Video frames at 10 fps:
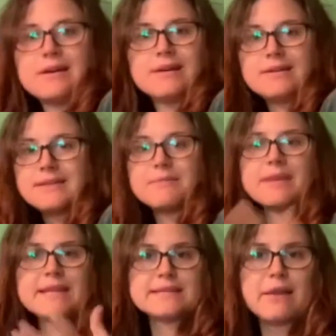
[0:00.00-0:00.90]
Some
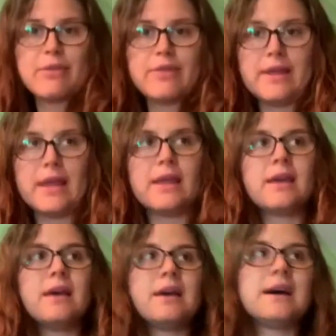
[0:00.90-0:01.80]
days I think
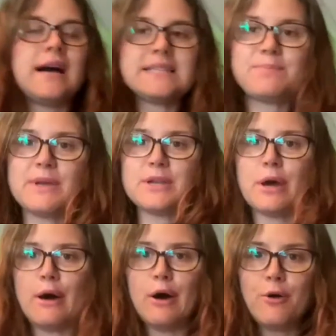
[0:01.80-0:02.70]
I spend
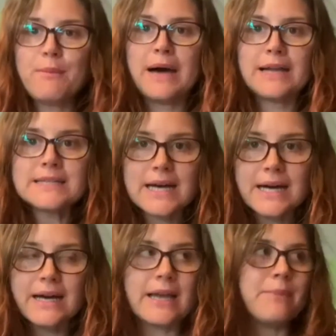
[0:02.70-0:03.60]
all my
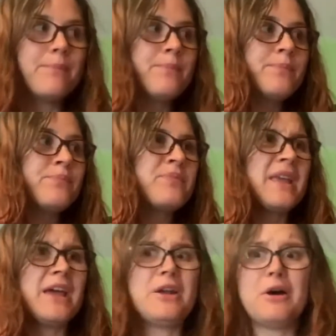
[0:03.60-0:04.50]
time
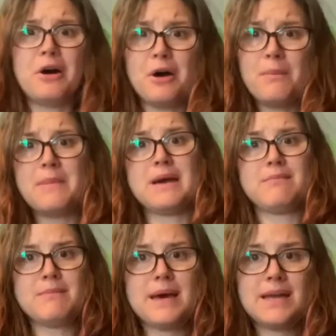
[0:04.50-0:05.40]
and all my
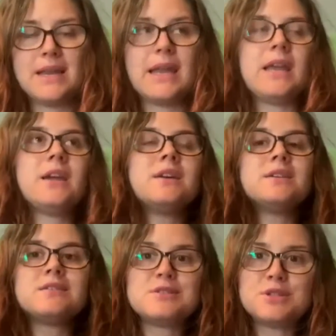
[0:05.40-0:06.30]
money
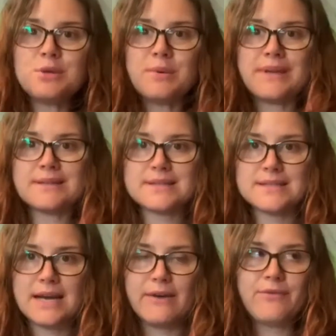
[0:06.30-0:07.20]
doing
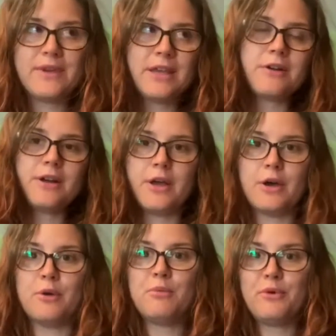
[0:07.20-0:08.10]
stuff here at
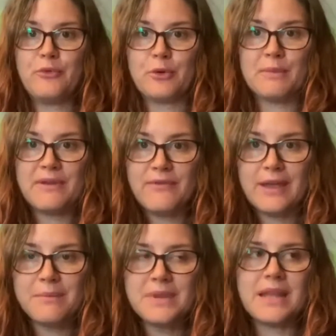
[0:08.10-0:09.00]
home for my
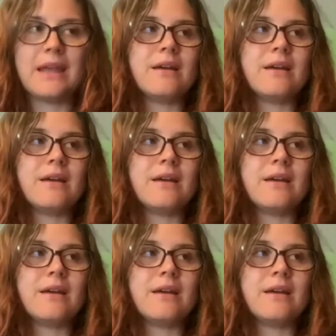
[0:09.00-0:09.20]
family.